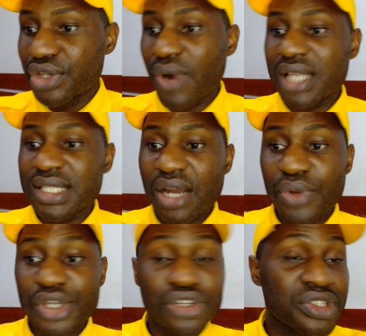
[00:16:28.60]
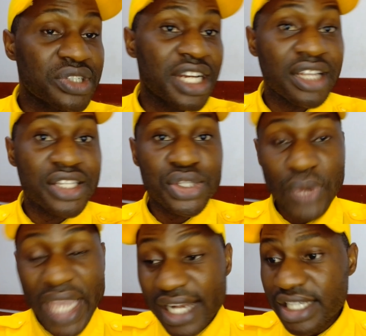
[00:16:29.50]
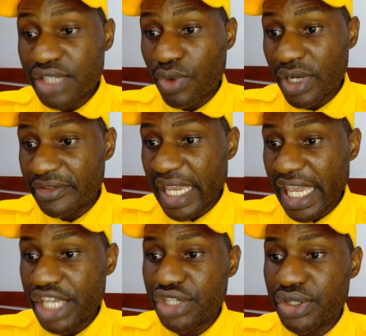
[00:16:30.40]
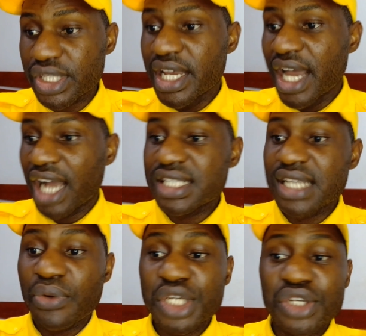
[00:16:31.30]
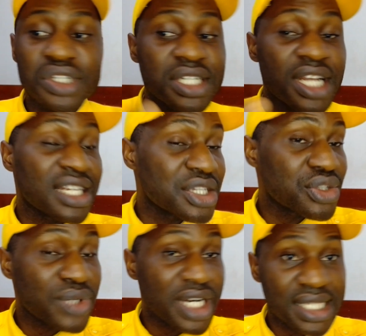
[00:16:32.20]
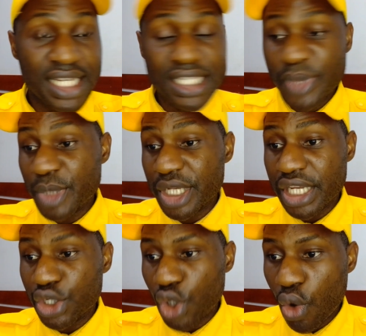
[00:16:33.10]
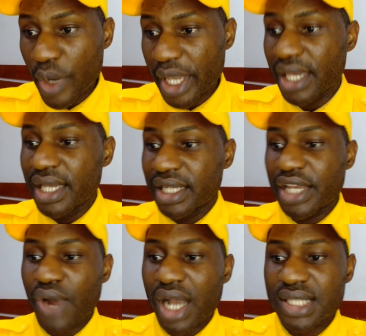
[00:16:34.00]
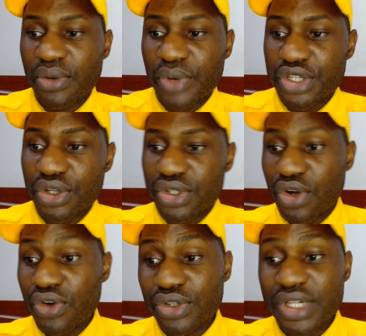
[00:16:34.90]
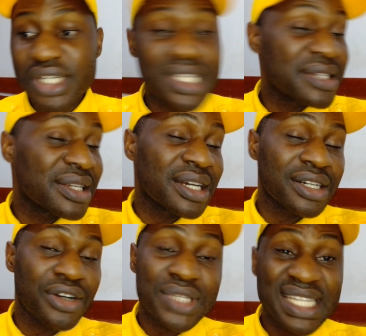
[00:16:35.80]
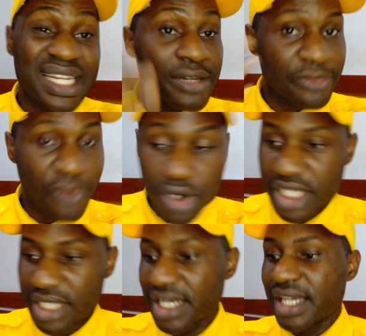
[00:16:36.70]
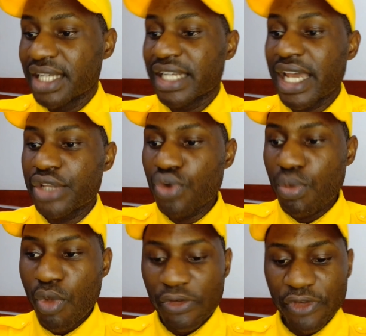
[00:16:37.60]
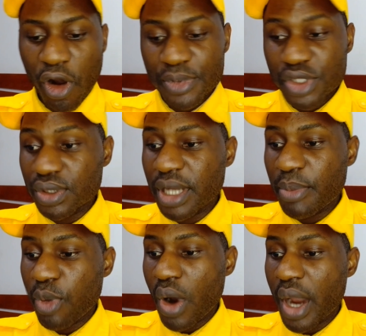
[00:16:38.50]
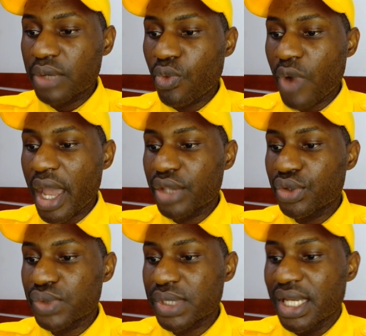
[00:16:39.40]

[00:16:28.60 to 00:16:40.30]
you answer questions regarding to English qualifications, answer questions regarding to residence permit in Norway, then you answer questions concerning funding, then you move up to the point where you